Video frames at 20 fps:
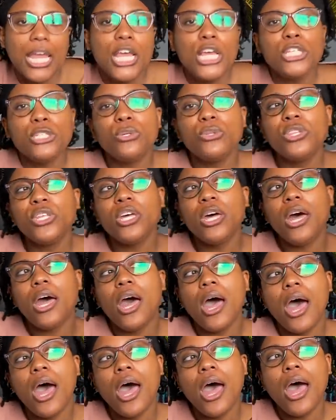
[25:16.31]
So
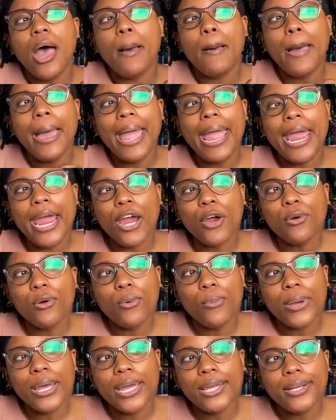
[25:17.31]
the
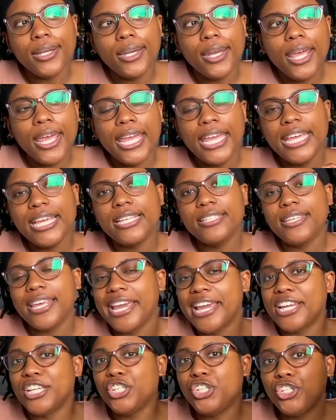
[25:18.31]
heroine is
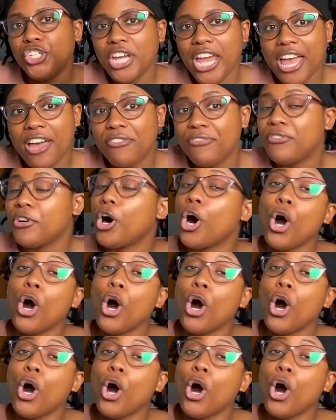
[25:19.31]
a chef,